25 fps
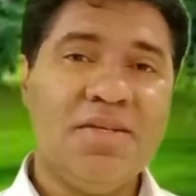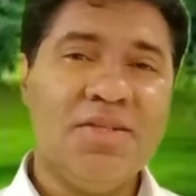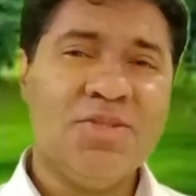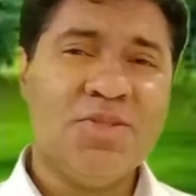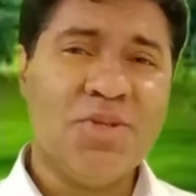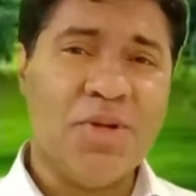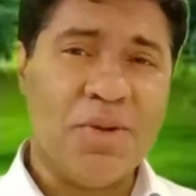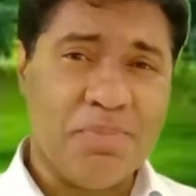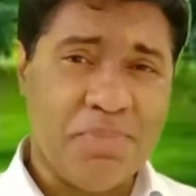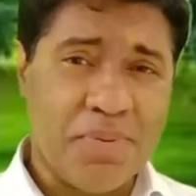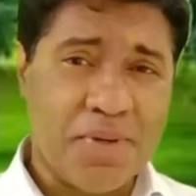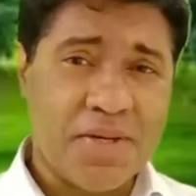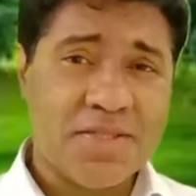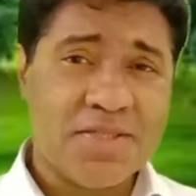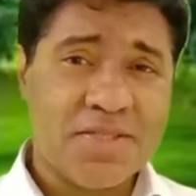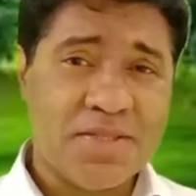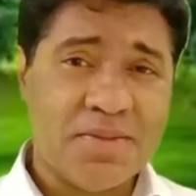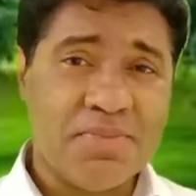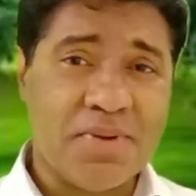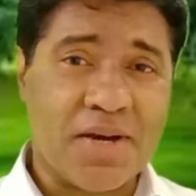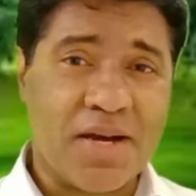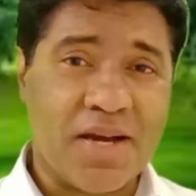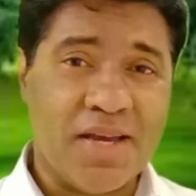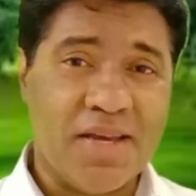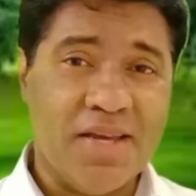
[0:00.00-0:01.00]
So the
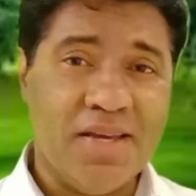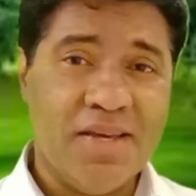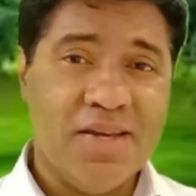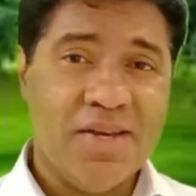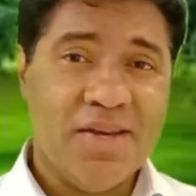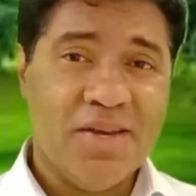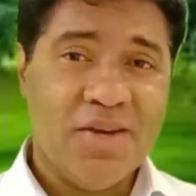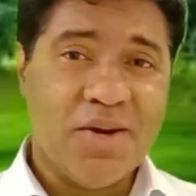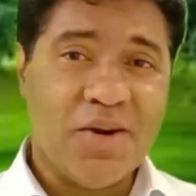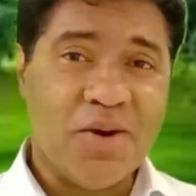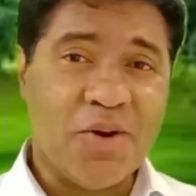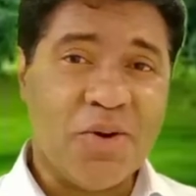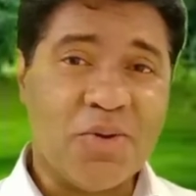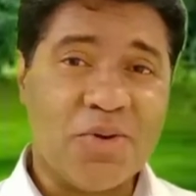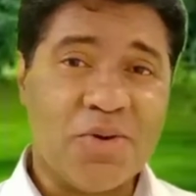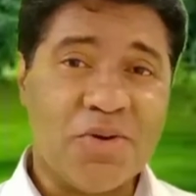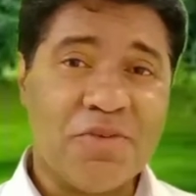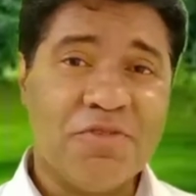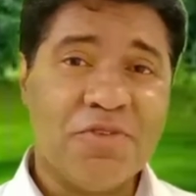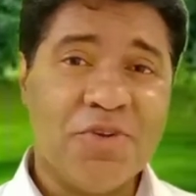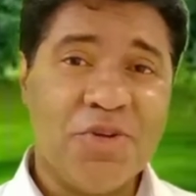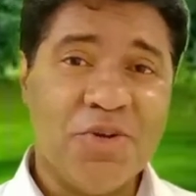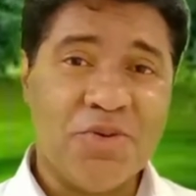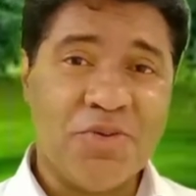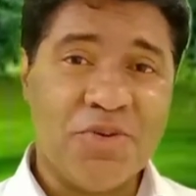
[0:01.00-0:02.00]
passerby, out
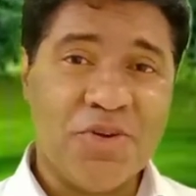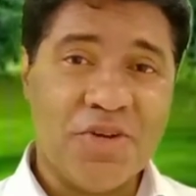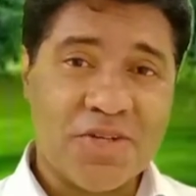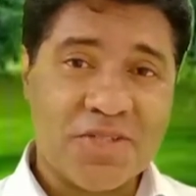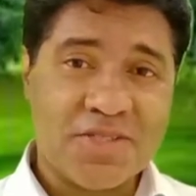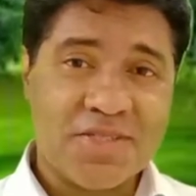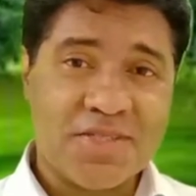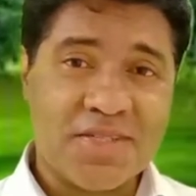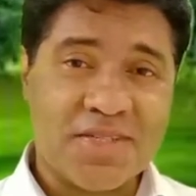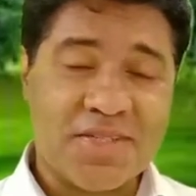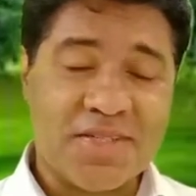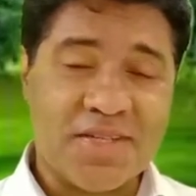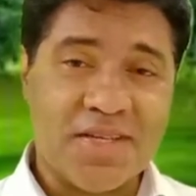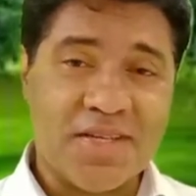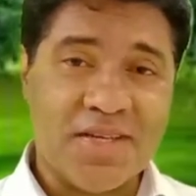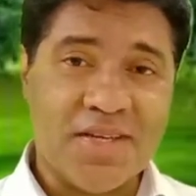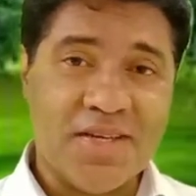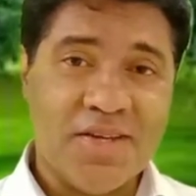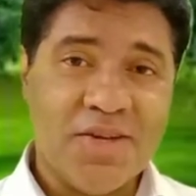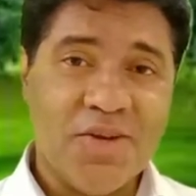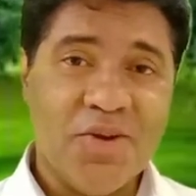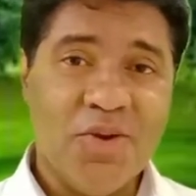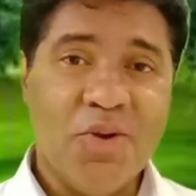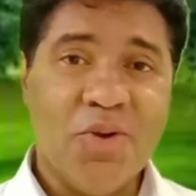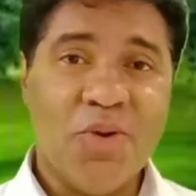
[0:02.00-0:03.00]
of
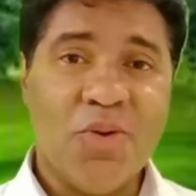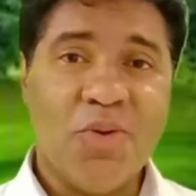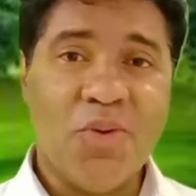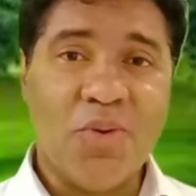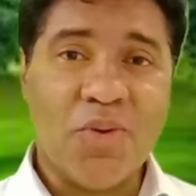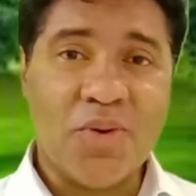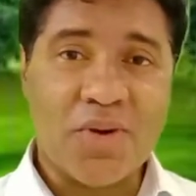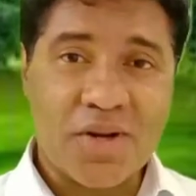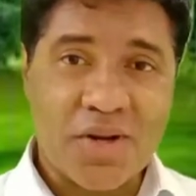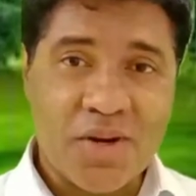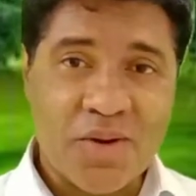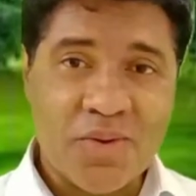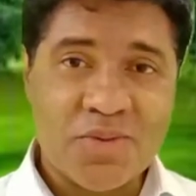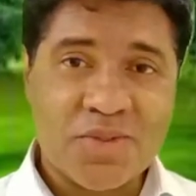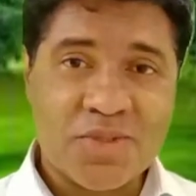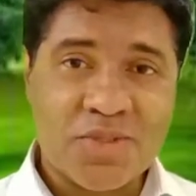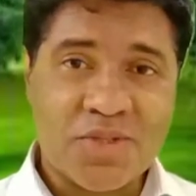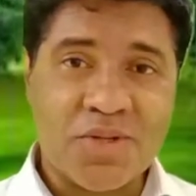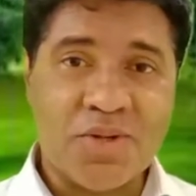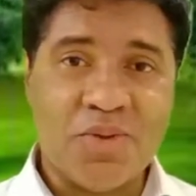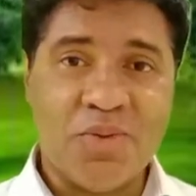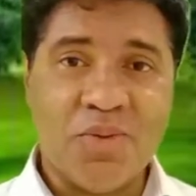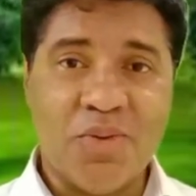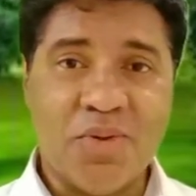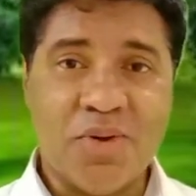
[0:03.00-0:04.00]
curiosity, called out
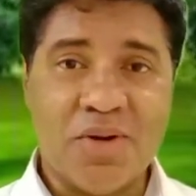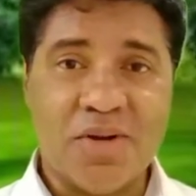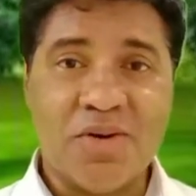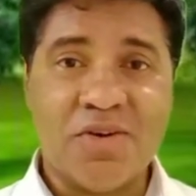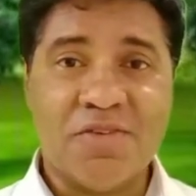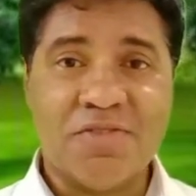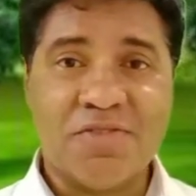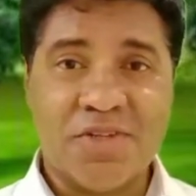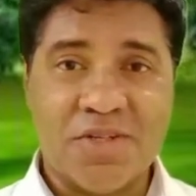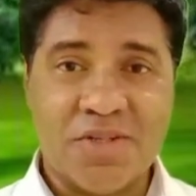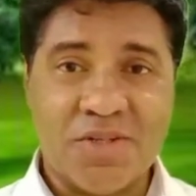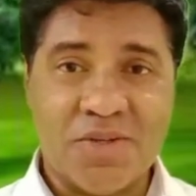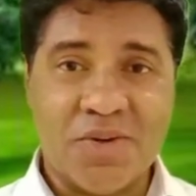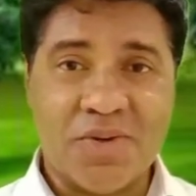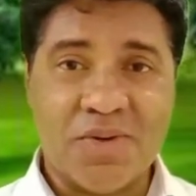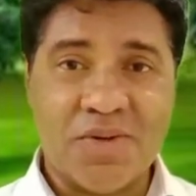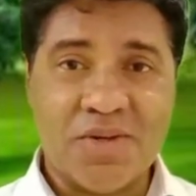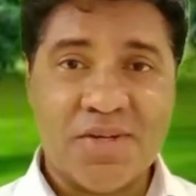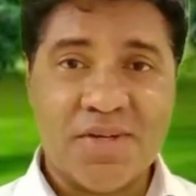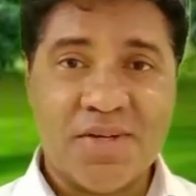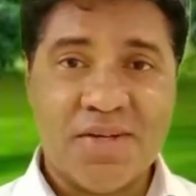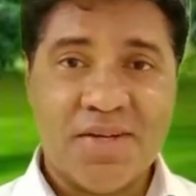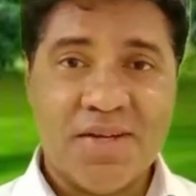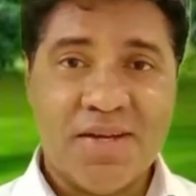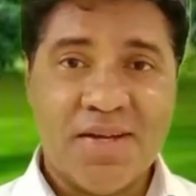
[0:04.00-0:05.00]
to the owner of the
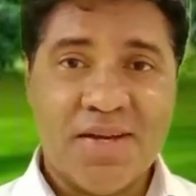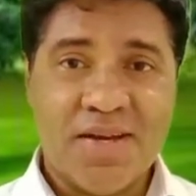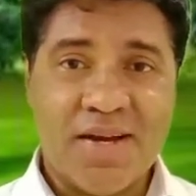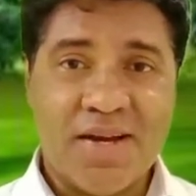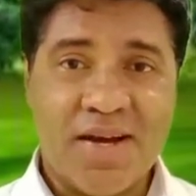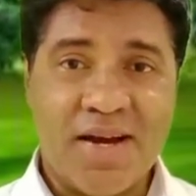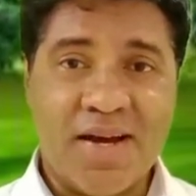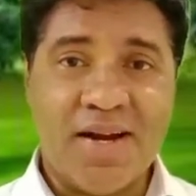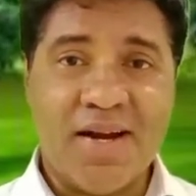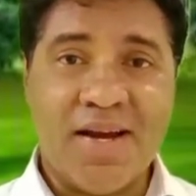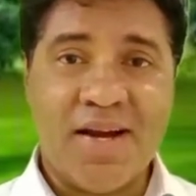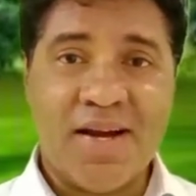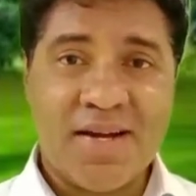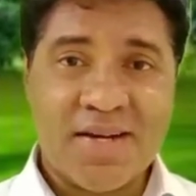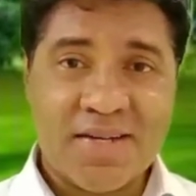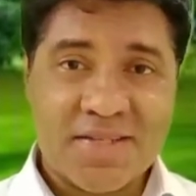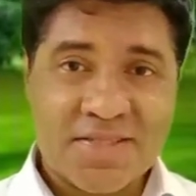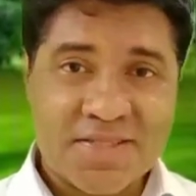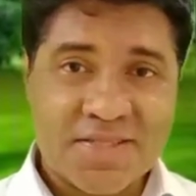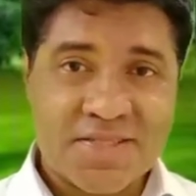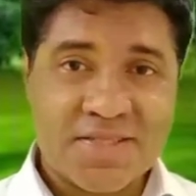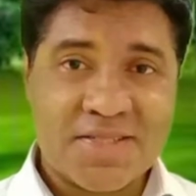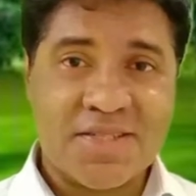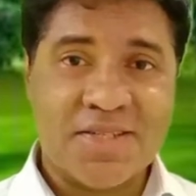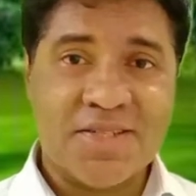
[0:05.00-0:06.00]
dog and
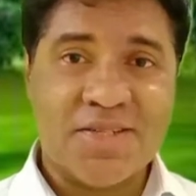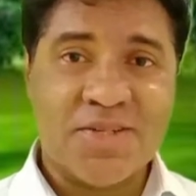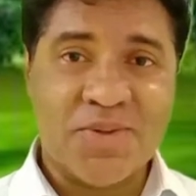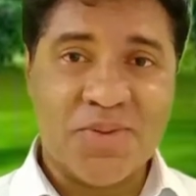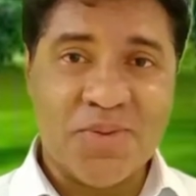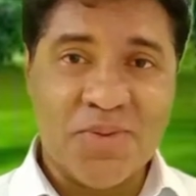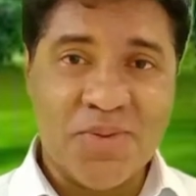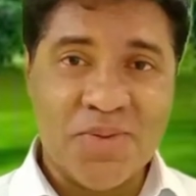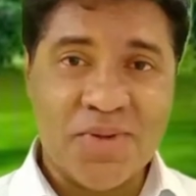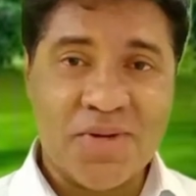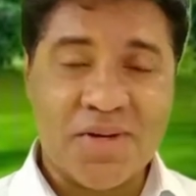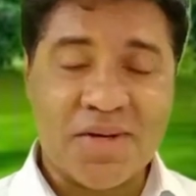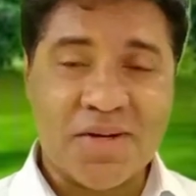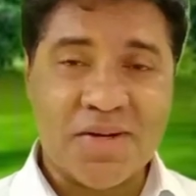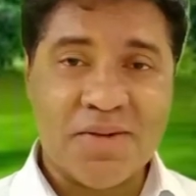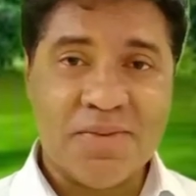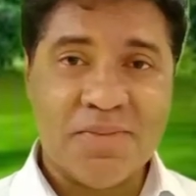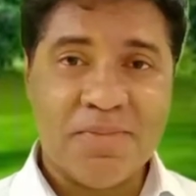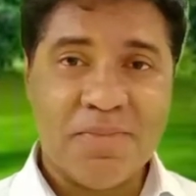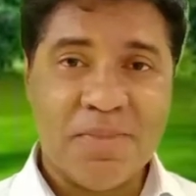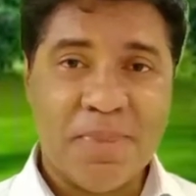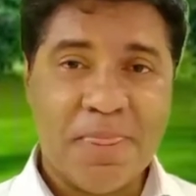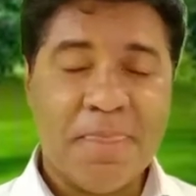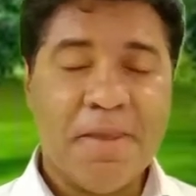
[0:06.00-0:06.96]
asked the owner,